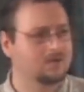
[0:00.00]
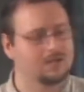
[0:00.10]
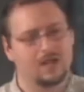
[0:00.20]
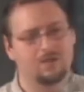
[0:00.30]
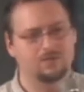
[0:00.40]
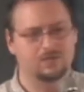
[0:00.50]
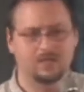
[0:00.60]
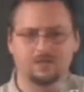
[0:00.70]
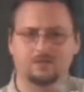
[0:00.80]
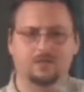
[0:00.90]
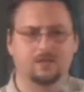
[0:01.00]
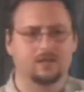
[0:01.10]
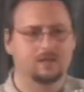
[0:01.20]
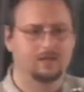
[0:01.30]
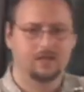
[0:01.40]
that I was
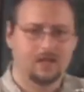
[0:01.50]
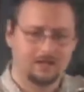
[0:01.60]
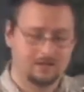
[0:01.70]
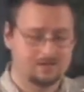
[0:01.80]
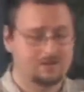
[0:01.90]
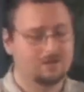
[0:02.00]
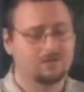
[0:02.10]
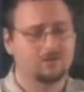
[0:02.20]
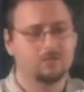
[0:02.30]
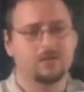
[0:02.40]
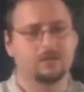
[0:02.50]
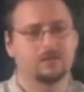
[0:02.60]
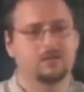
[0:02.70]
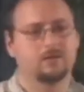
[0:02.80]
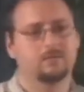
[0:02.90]
guilty and that I deserved to be
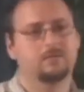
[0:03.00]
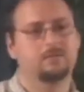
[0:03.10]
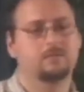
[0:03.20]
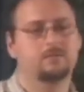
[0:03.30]
there.